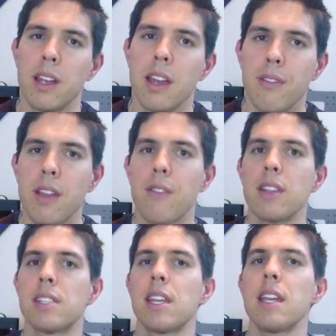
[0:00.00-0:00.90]
If you haven't
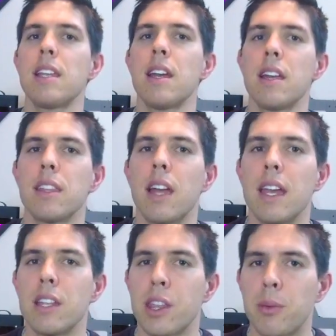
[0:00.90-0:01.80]
seen, the
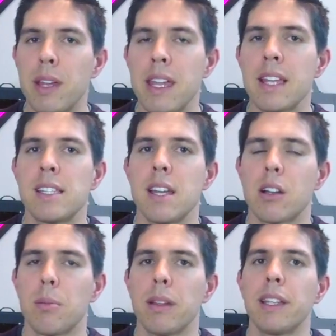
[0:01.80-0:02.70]
Ender 3 is now
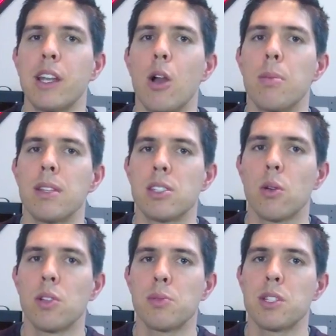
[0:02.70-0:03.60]
completely open
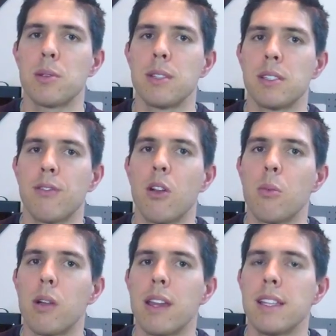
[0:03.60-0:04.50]
source, which means the
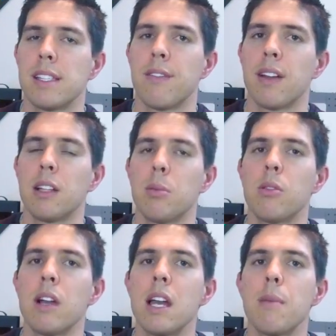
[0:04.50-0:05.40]
firmware is
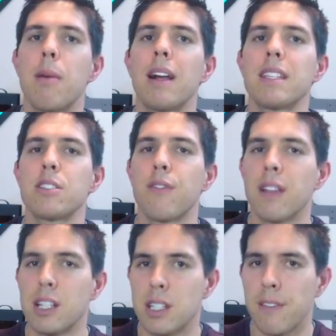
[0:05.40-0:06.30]
available, but to
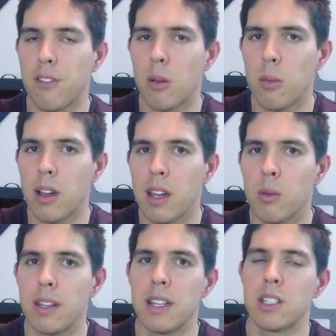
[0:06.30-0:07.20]
flash that firmware,
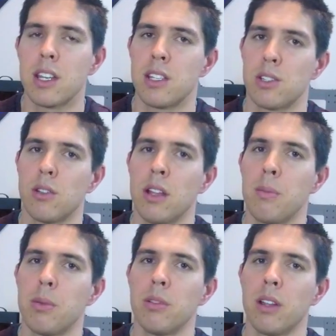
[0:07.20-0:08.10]
we need to install a
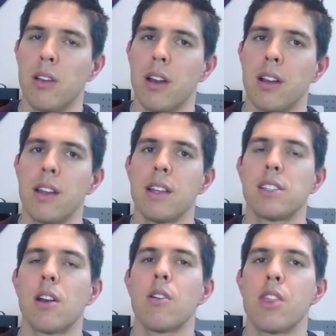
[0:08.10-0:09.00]
bootloader.
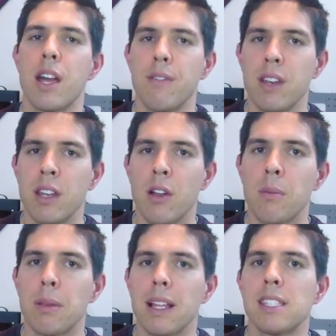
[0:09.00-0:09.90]
So that video,
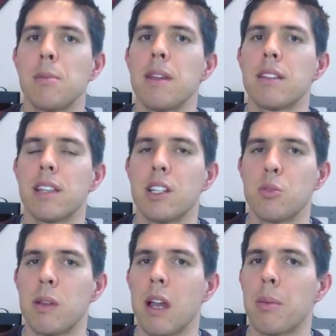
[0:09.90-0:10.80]
plus the BL Touch, will
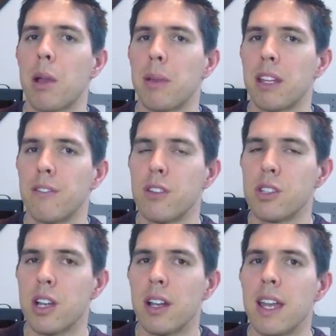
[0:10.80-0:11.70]
be upcoming in
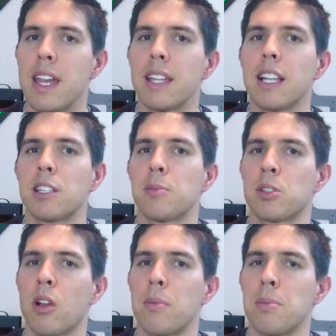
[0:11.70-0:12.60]
future. Hit that
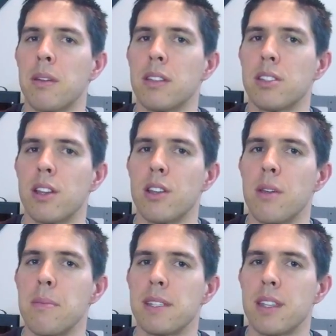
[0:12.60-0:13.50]
subscribe button so you don't
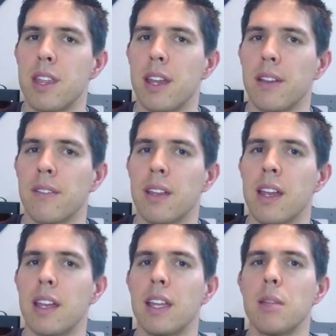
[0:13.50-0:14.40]
miss a thing.
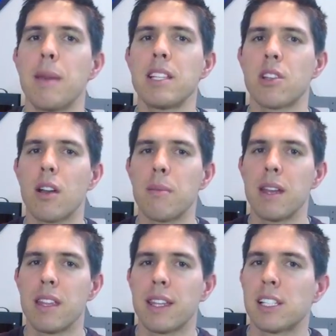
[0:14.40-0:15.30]
In the meantime,
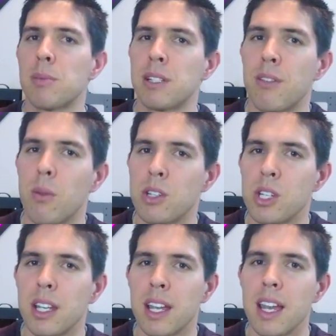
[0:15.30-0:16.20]
thanks so much for
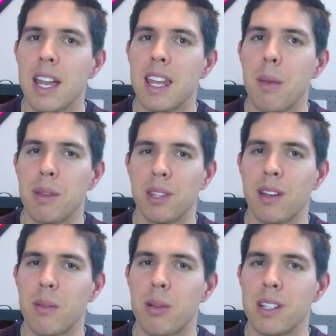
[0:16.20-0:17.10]
watching and happy
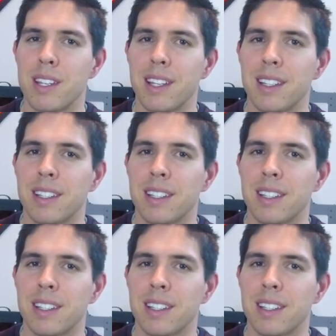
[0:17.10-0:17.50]
3D printing.